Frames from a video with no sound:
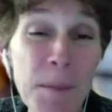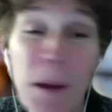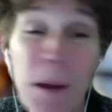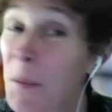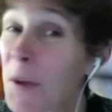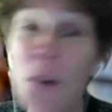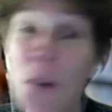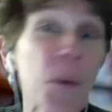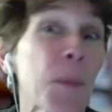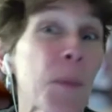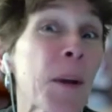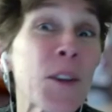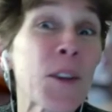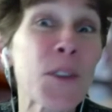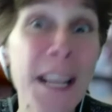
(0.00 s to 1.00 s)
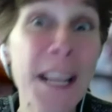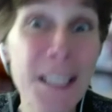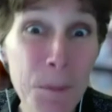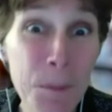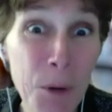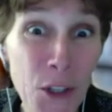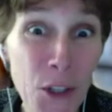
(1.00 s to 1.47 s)
I want to know about your
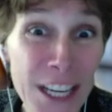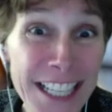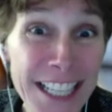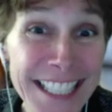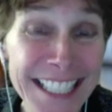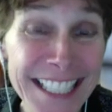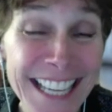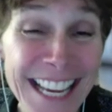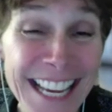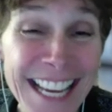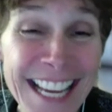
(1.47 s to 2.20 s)
next projects.